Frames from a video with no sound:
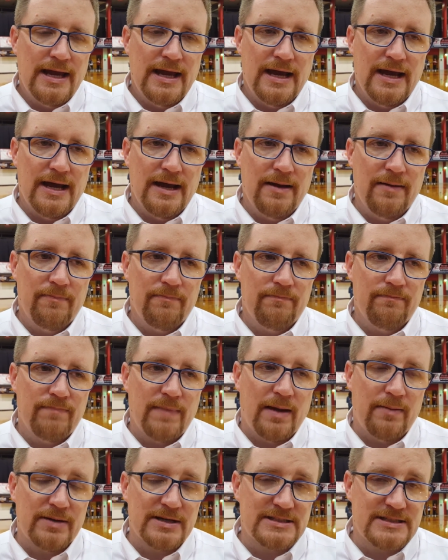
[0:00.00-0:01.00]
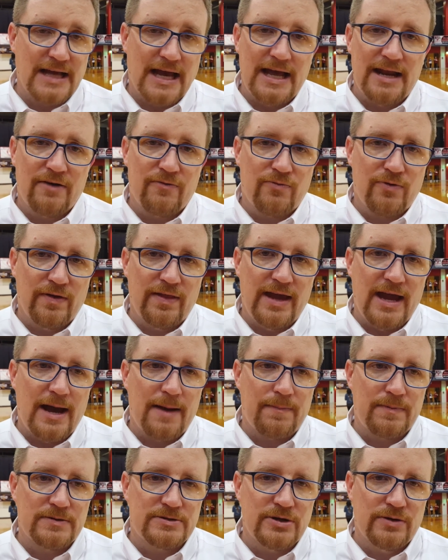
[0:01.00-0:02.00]
I'm excited for the
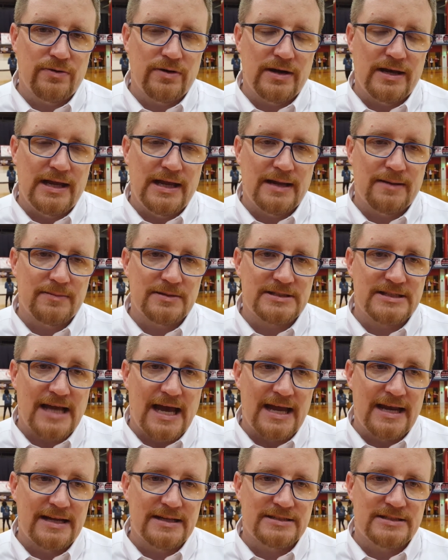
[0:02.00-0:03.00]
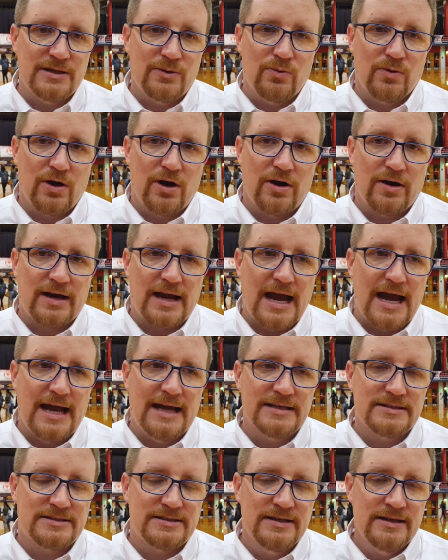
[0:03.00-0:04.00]
opportunity, and I'm excited to see where our
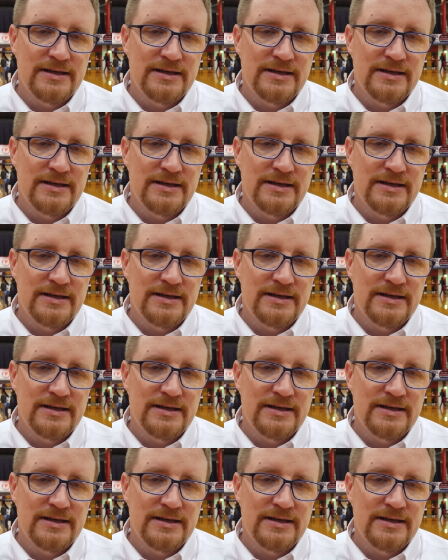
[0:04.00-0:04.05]
guys